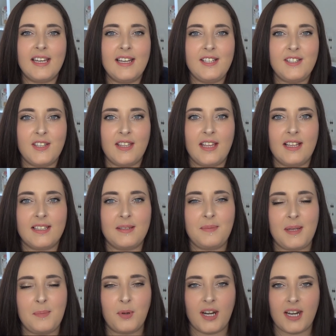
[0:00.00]
So that's
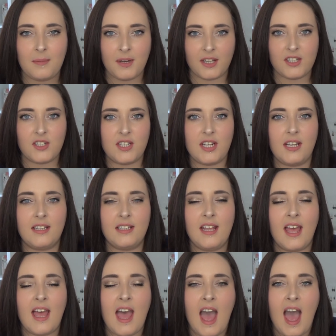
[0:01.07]
me pretty much done,
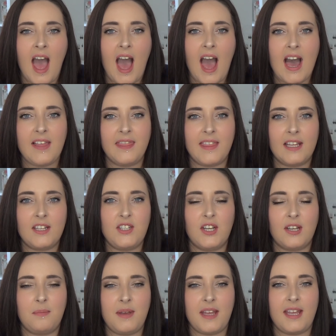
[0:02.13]
and that
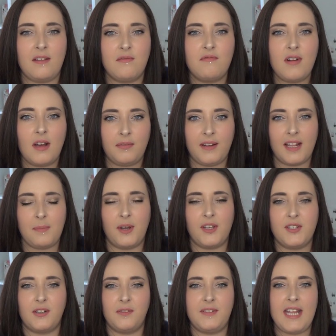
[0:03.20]
took me roughly
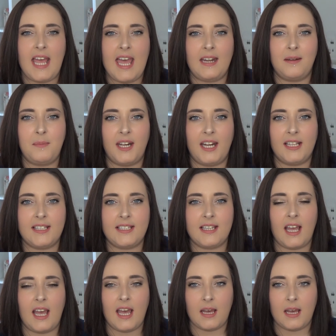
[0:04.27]
about sort of 10 minutes